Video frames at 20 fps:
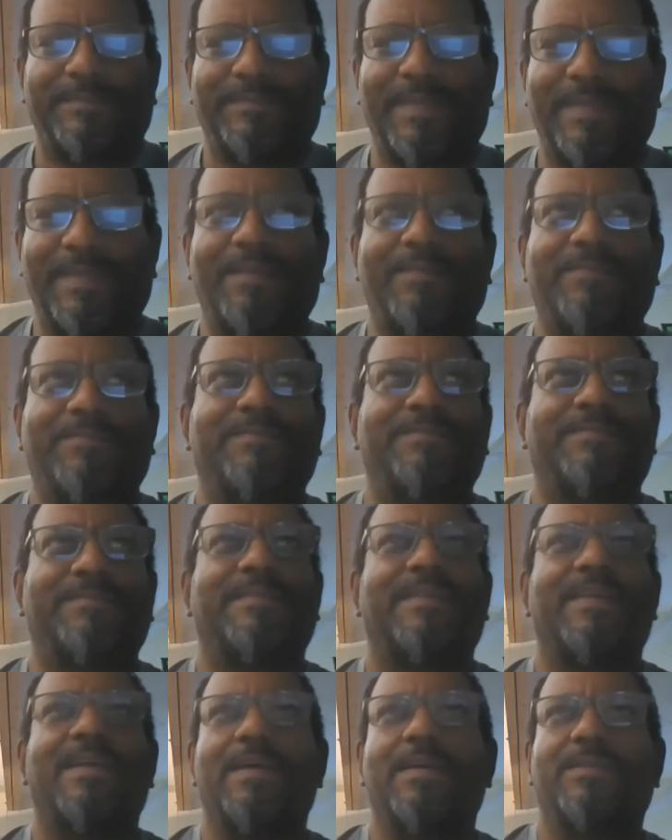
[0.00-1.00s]
Yeah.
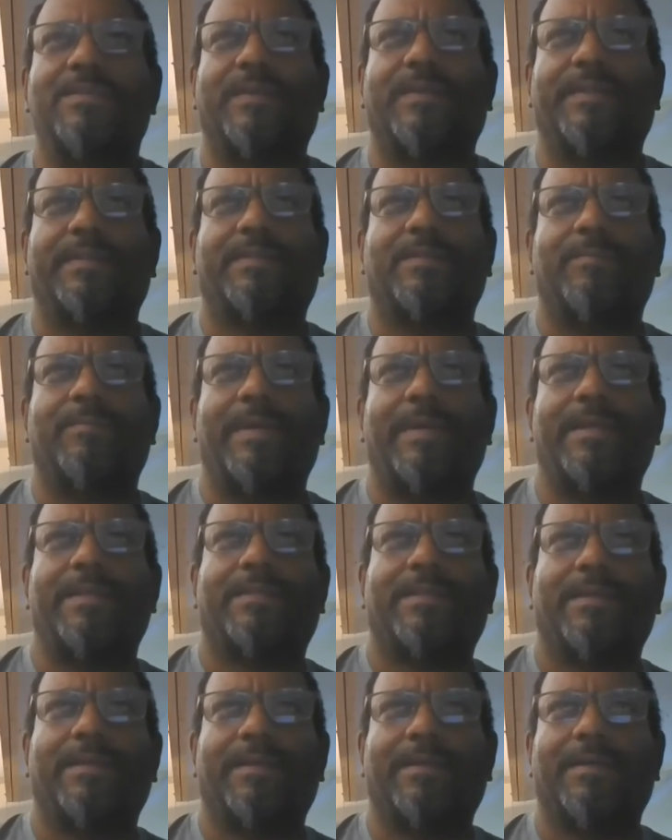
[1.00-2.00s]
So I think the
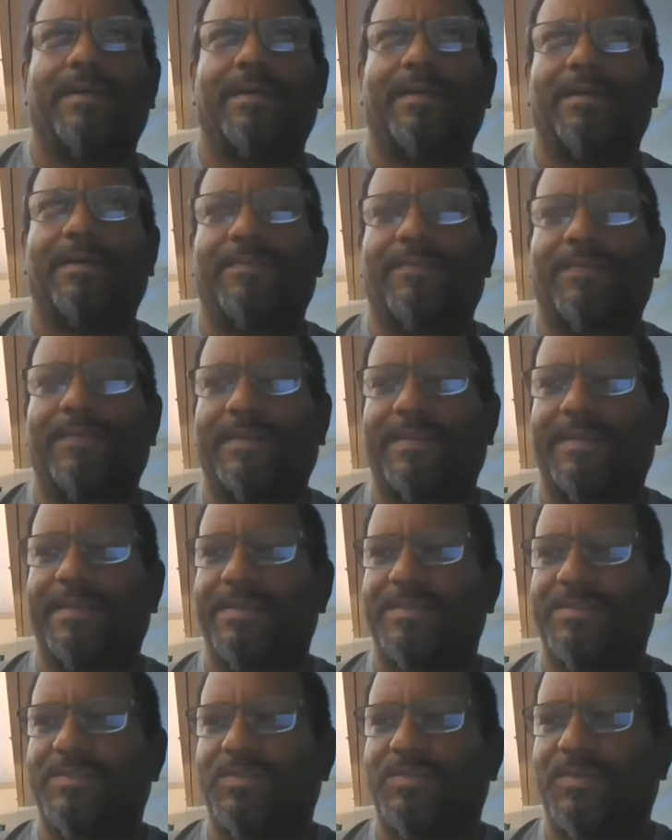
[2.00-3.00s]
main thing for
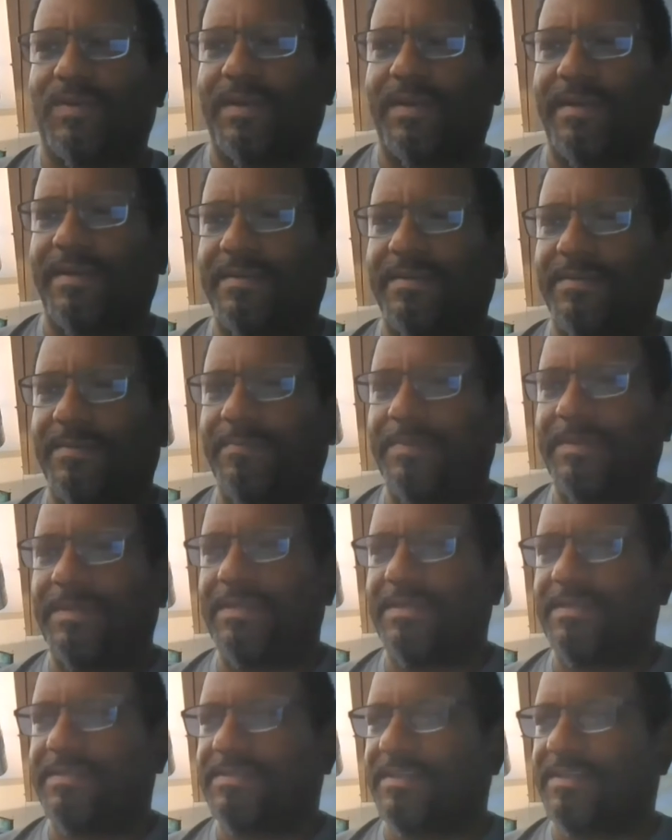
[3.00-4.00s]
kids trying to
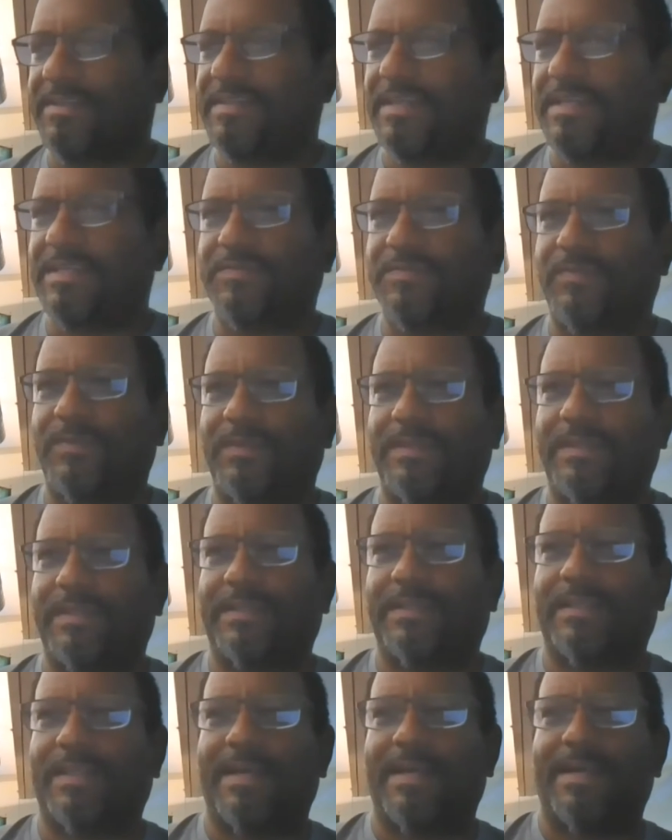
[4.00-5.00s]
be successful in
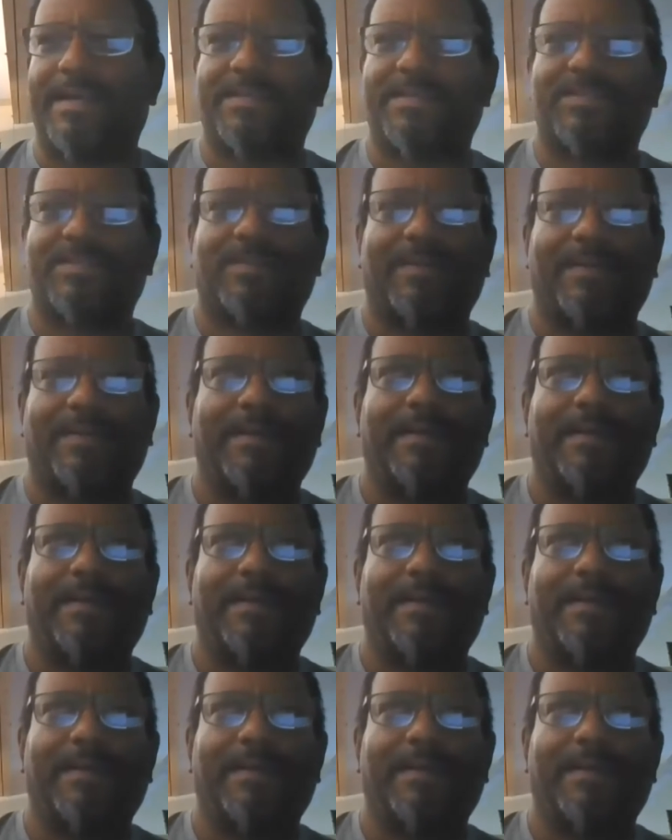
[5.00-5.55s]
class